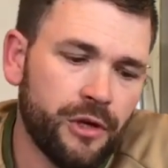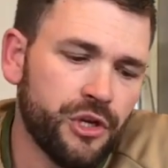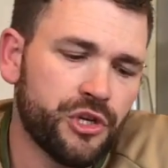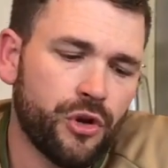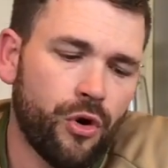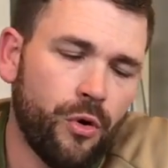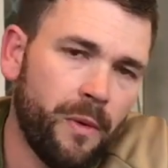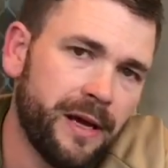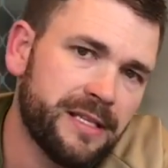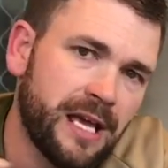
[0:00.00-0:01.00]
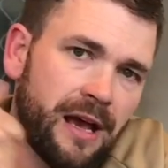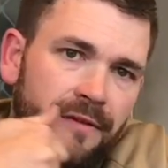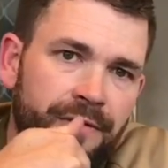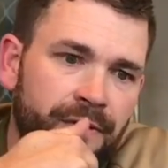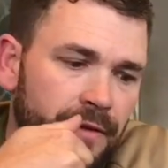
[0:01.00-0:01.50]
you should always
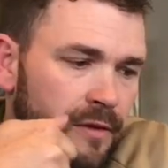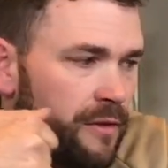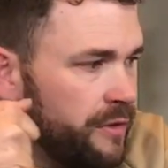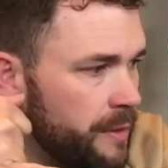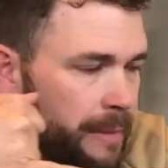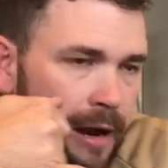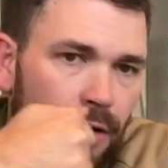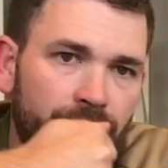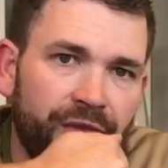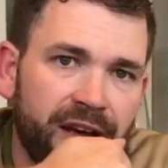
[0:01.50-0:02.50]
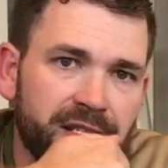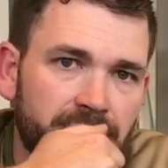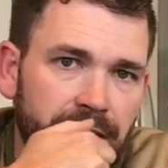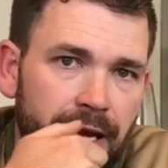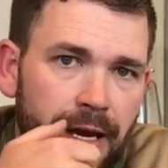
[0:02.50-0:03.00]
have the barrel
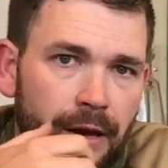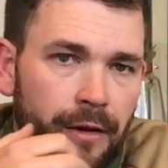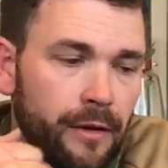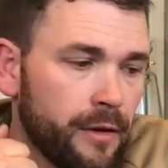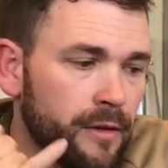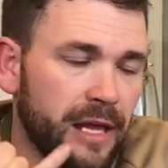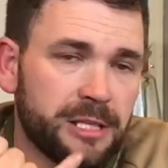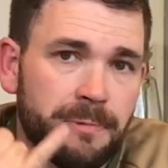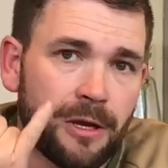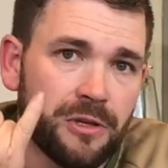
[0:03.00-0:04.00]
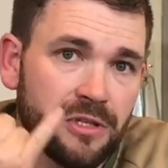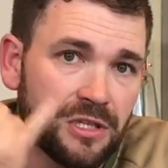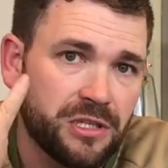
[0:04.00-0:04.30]
facing down. That's because the